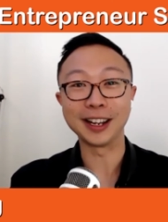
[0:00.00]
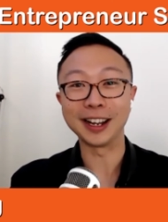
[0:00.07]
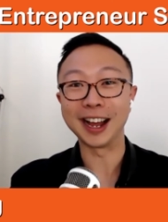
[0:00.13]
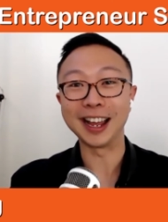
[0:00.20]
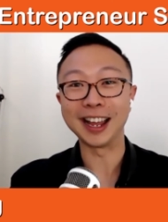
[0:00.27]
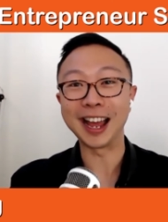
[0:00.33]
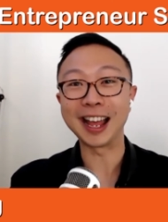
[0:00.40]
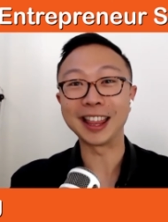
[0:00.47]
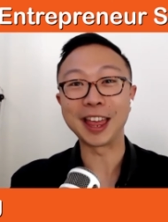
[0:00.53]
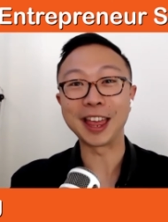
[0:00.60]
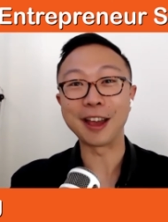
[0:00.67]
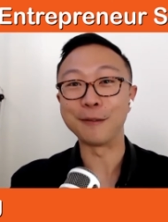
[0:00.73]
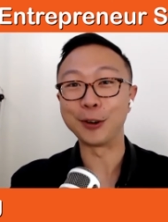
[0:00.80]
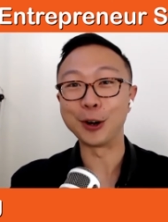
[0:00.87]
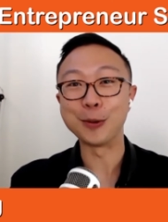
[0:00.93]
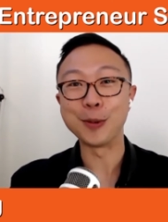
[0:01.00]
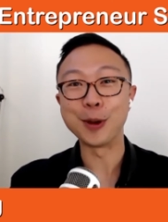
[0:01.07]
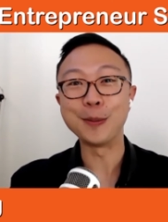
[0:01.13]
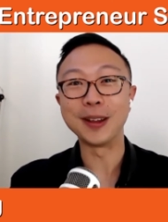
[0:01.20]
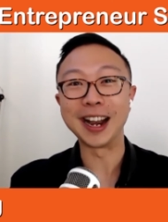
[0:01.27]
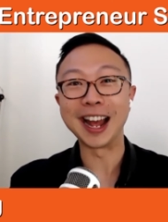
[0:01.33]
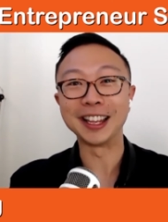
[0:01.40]
at that very
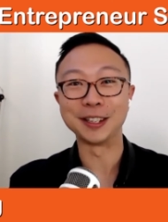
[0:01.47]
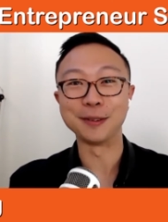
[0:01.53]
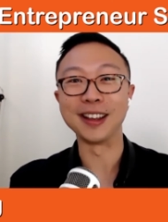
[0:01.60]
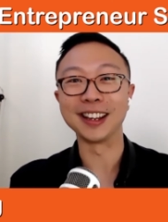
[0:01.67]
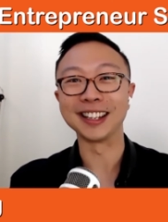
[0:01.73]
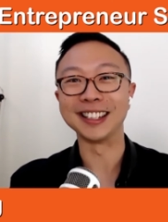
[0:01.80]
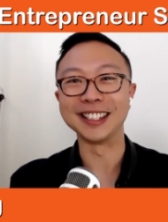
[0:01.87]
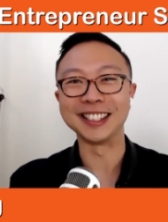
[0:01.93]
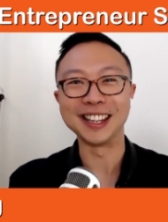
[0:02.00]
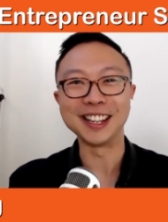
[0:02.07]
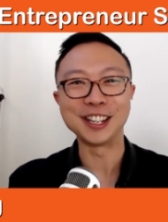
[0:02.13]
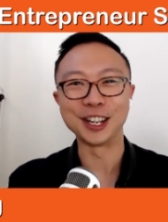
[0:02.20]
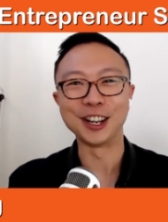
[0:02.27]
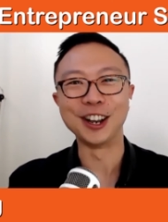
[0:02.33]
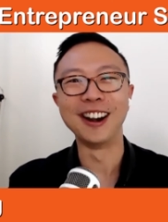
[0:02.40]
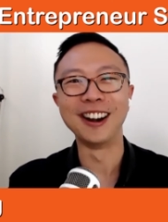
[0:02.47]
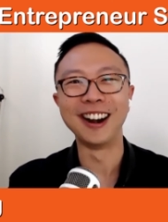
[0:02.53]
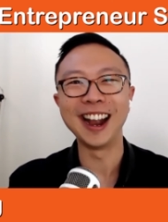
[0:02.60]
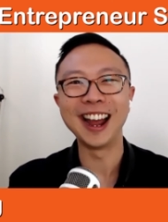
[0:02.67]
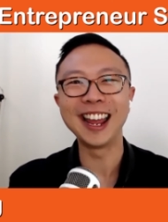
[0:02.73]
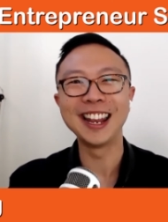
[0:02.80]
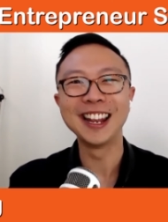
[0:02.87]
moment, I had to make a decision,
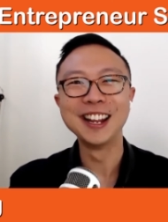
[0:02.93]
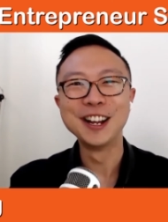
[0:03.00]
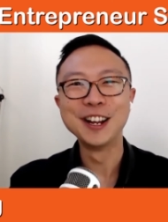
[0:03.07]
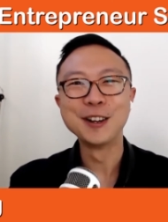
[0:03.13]
right?